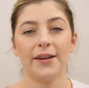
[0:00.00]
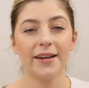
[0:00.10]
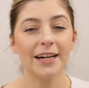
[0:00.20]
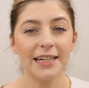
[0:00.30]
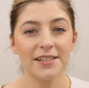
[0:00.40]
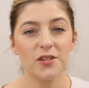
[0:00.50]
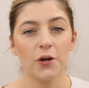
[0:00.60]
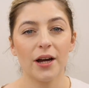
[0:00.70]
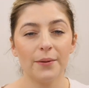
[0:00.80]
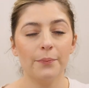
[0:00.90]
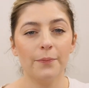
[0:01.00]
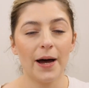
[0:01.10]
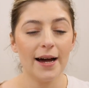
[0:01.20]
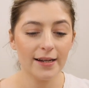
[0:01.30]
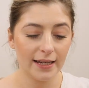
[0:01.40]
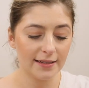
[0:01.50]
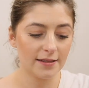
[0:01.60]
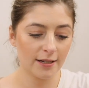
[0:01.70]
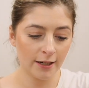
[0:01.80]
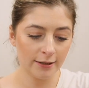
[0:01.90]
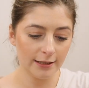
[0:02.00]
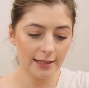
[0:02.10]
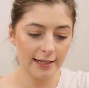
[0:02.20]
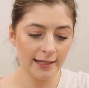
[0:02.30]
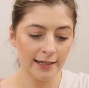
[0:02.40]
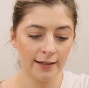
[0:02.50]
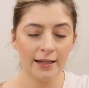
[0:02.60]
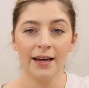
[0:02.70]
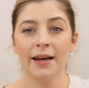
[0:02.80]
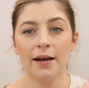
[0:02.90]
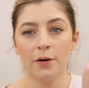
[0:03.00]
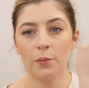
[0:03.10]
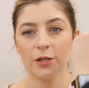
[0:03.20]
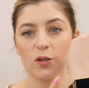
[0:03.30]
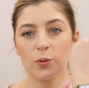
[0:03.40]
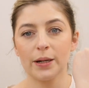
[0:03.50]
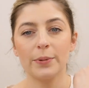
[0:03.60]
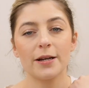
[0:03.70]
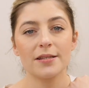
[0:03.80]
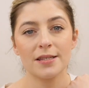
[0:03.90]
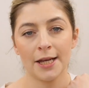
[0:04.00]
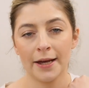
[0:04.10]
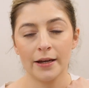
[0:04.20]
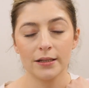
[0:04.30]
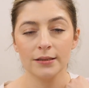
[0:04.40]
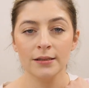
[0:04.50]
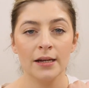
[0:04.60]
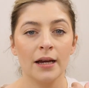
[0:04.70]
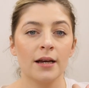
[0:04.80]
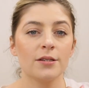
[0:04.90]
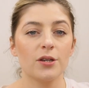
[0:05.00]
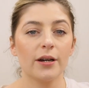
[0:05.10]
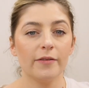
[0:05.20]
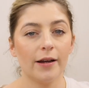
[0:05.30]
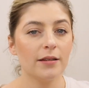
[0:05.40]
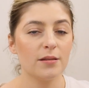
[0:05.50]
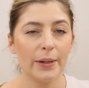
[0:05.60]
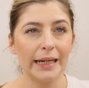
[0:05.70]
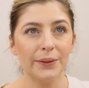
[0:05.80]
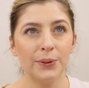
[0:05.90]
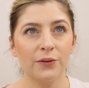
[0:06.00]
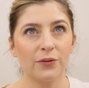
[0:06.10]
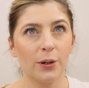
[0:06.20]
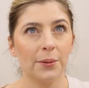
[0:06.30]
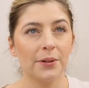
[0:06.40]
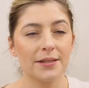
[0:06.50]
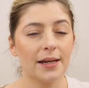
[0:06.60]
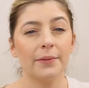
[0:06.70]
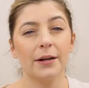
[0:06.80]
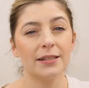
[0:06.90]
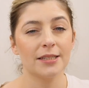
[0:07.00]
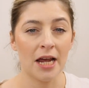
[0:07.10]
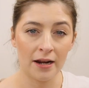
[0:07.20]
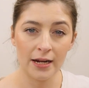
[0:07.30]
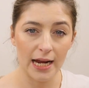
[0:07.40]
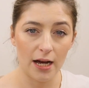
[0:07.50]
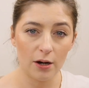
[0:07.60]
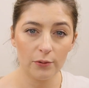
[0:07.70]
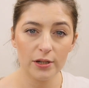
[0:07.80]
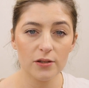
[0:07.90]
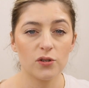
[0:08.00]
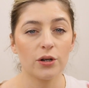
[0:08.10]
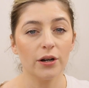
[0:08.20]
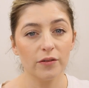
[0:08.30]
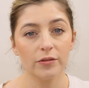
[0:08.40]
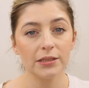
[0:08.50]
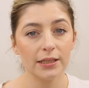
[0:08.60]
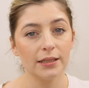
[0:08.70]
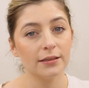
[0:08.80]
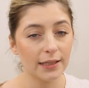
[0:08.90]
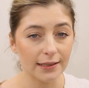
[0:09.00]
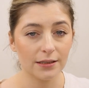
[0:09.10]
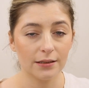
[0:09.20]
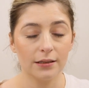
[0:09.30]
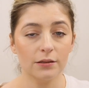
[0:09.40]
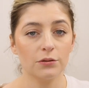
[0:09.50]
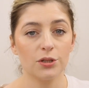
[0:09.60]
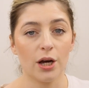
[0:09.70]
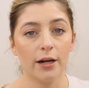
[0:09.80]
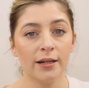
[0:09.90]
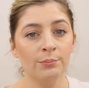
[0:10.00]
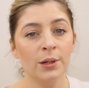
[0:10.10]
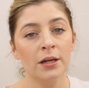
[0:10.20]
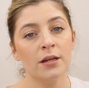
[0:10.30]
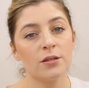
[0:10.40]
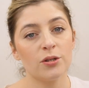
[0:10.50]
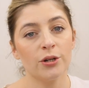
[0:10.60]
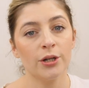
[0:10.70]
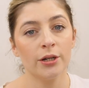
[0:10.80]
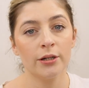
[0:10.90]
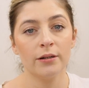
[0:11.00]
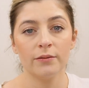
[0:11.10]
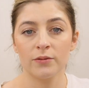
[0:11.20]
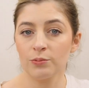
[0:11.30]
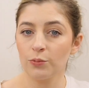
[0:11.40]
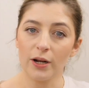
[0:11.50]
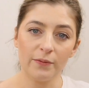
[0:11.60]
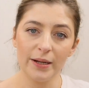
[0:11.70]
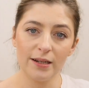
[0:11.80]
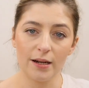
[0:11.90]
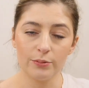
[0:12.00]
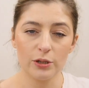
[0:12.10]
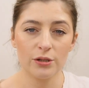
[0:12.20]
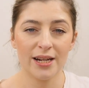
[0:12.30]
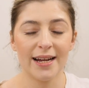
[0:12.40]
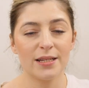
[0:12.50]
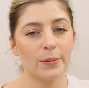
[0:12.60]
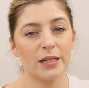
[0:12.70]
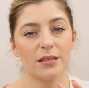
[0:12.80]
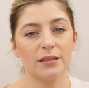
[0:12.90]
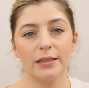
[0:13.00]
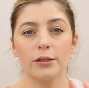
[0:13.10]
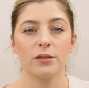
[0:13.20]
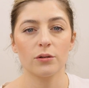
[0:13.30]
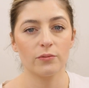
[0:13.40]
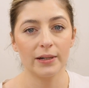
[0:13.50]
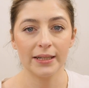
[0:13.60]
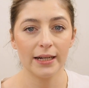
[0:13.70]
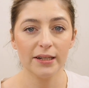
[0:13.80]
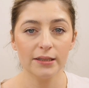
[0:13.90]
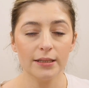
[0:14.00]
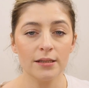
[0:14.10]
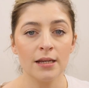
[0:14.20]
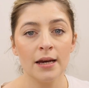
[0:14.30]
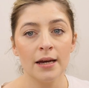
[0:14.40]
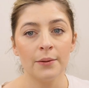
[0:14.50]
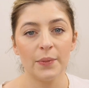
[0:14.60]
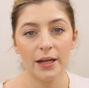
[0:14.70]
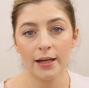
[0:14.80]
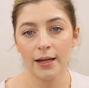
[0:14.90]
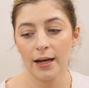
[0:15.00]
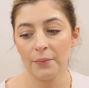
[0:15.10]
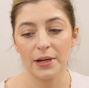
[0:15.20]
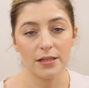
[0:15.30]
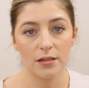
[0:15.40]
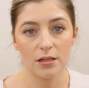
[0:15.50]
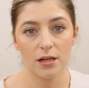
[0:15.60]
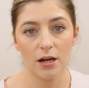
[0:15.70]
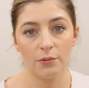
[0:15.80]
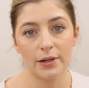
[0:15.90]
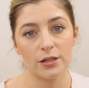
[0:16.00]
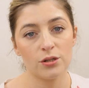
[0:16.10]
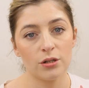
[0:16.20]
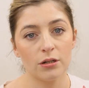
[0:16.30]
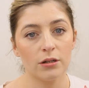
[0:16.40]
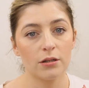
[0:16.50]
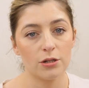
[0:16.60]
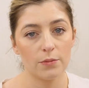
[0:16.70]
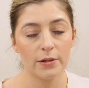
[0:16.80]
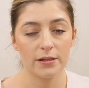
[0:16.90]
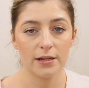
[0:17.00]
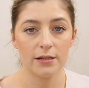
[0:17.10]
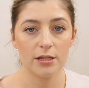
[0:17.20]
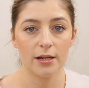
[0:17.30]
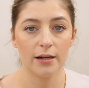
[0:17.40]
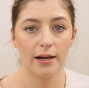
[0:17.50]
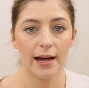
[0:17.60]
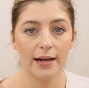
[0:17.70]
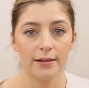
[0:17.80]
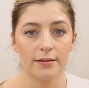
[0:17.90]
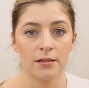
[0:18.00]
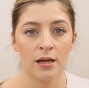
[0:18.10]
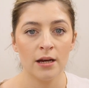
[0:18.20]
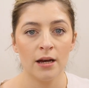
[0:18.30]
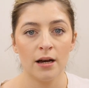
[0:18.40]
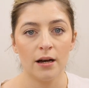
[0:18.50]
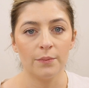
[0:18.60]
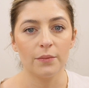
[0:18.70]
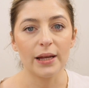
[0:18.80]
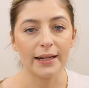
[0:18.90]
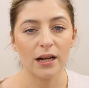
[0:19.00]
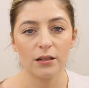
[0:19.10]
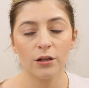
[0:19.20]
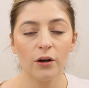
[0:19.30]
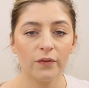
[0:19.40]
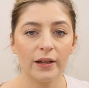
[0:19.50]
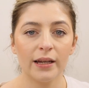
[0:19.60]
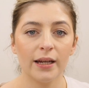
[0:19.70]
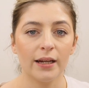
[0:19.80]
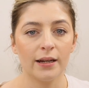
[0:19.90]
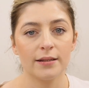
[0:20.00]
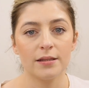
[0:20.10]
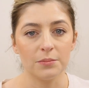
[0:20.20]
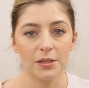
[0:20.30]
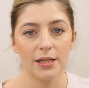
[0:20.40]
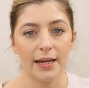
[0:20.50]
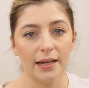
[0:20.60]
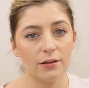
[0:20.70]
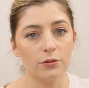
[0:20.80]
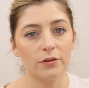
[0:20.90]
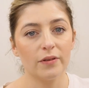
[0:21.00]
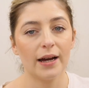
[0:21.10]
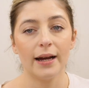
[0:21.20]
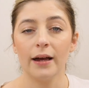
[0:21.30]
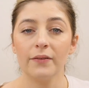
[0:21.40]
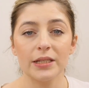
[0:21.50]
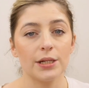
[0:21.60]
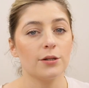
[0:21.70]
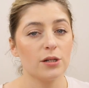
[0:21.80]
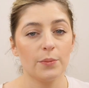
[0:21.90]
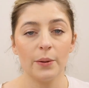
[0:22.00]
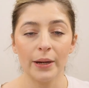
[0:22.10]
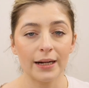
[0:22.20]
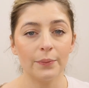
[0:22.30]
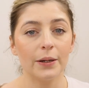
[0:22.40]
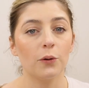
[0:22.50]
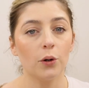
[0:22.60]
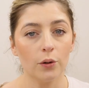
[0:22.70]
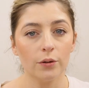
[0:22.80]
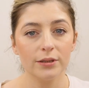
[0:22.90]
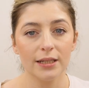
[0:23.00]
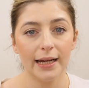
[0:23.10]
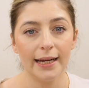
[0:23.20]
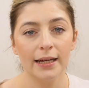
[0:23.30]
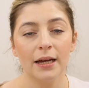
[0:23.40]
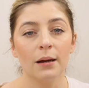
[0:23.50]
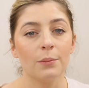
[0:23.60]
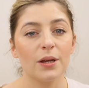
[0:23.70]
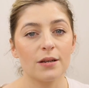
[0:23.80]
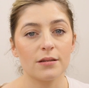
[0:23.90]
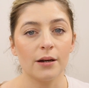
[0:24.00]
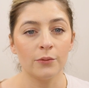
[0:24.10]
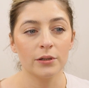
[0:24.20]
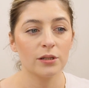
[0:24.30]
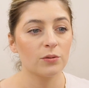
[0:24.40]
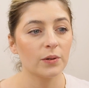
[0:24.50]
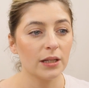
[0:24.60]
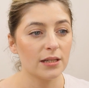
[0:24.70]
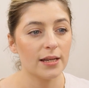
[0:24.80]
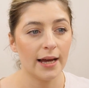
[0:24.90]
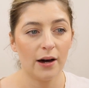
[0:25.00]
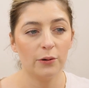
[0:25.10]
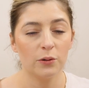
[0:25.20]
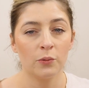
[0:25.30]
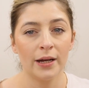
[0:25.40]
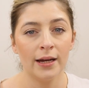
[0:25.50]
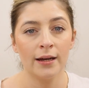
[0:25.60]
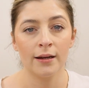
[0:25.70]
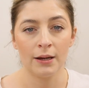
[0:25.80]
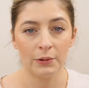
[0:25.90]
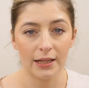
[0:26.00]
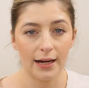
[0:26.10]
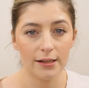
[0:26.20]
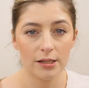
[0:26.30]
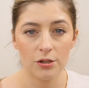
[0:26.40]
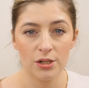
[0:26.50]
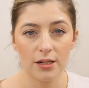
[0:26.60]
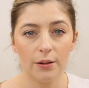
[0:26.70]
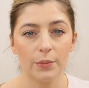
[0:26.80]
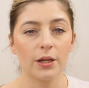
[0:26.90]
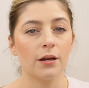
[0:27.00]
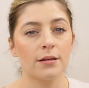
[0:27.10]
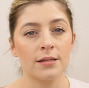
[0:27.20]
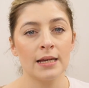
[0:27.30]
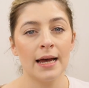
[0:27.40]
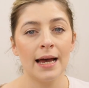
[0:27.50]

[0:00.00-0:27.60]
Okay guys, so I'm back. It's currently almost 20 past 10. So I've had this makeup on for, I want to say, around 10 hours, so a really decently long time. So what I've been up to today is basically sort of running errands. Me and my sister went to the shopping center and like had coffee and had something to eat and all of that. I haven't touched up my makeup at all today because I wanted to really see how it would wear without touching up, because